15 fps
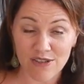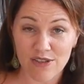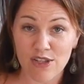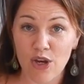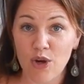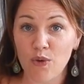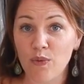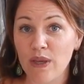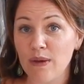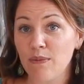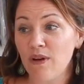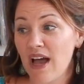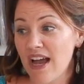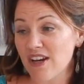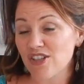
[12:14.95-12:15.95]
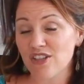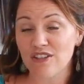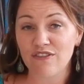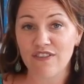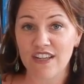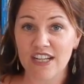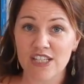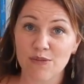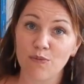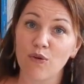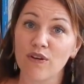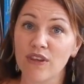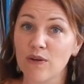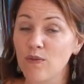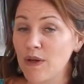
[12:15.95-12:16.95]
So we will actually finish
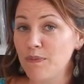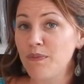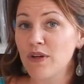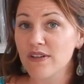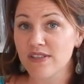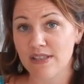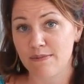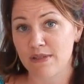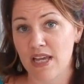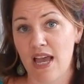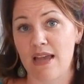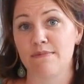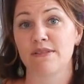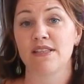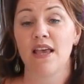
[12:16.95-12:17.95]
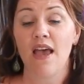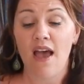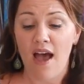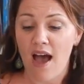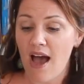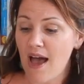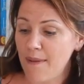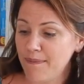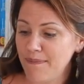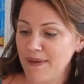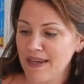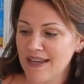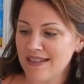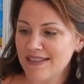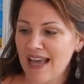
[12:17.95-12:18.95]
more than one book sometimes
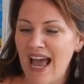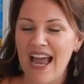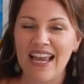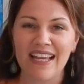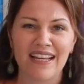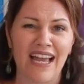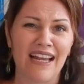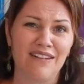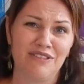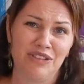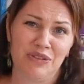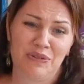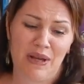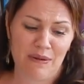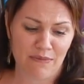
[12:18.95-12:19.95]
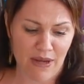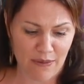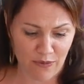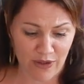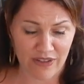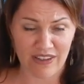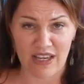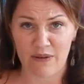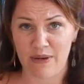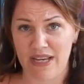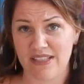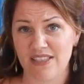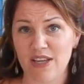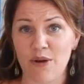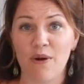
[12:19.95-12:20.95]
because I don't know, I'm weird that
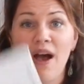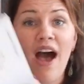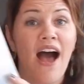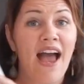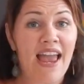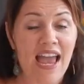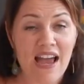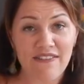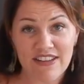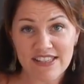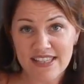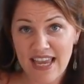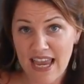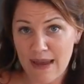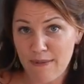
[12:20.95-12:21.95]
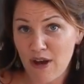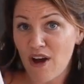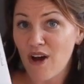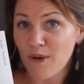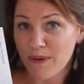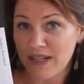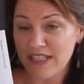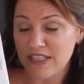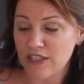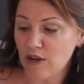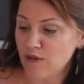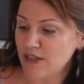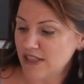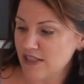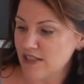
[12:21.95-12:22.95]
way. So I have his Gamma all ready to
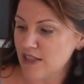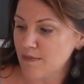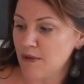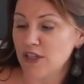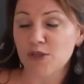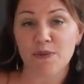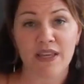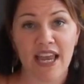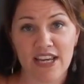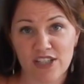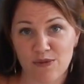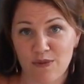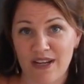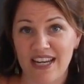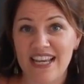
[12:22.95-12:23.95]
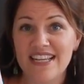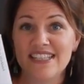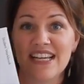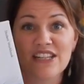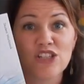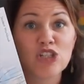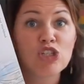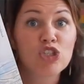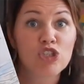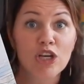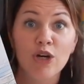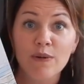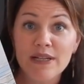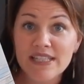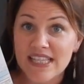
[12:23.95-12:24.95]
go. This is the multiplication one. He's actually
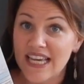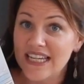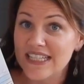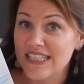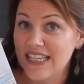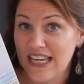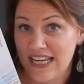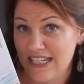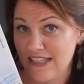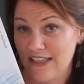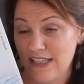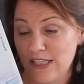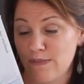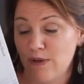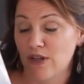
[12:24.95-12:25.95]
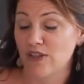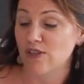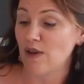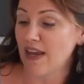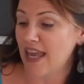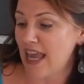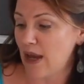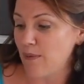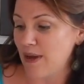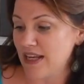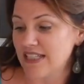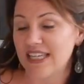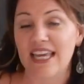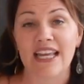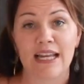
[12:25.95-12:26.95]
so excited to get into this book, so I can't
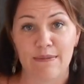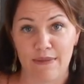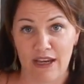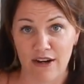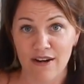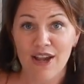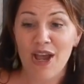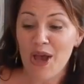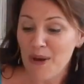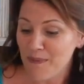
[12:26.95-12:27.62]
wait to get him there.